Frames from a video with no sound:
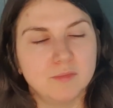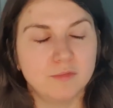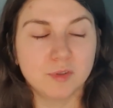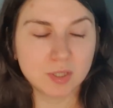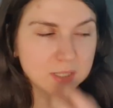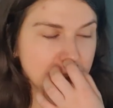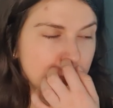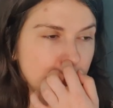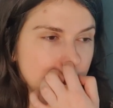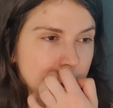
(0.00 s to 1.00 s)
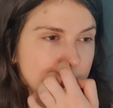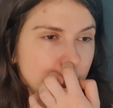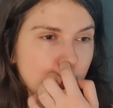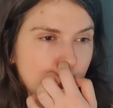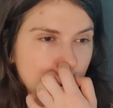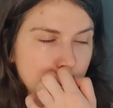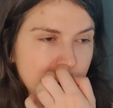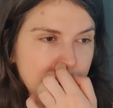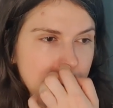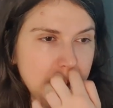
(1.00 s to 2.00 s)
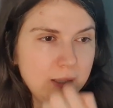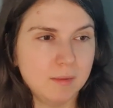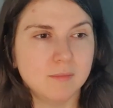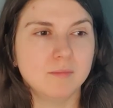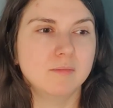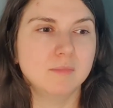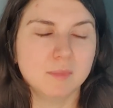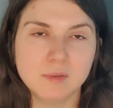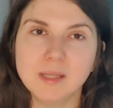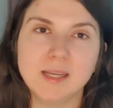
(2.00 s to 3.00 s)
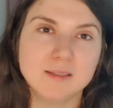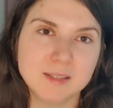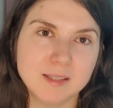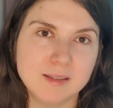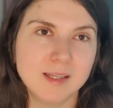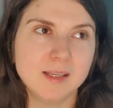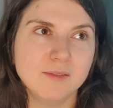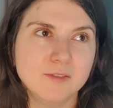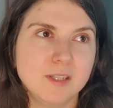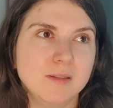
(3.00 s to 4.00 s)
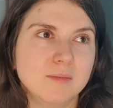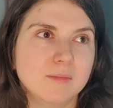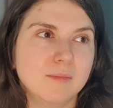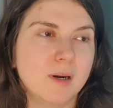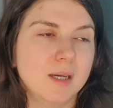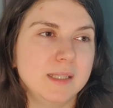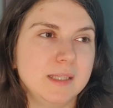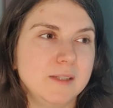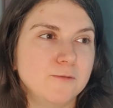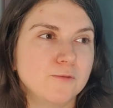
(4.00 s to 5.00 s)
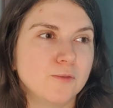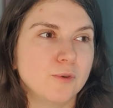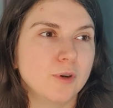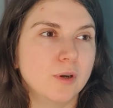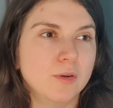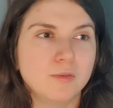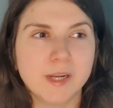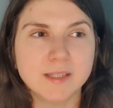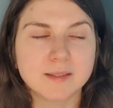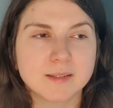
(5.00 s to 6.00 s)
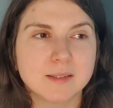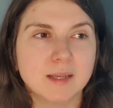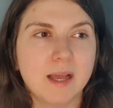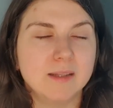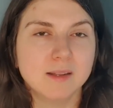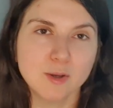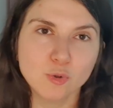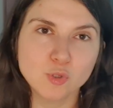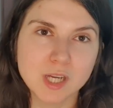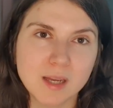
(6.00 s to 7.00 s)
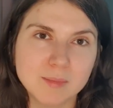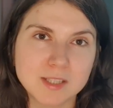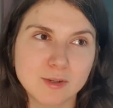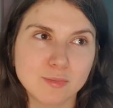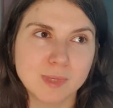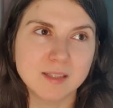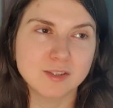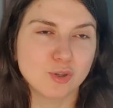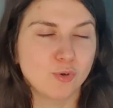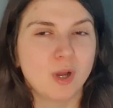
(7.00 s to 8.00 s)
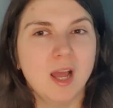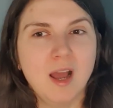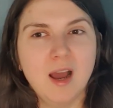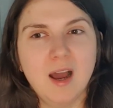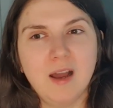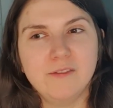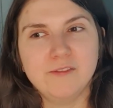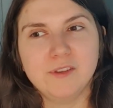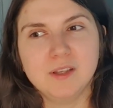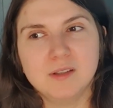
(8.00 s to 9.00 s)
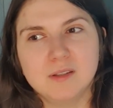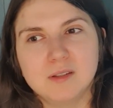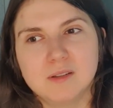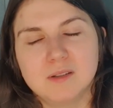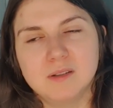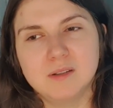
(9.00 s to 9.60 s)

for example, when you call me late in the evening, my need for rest and alone time is not met, so I feel,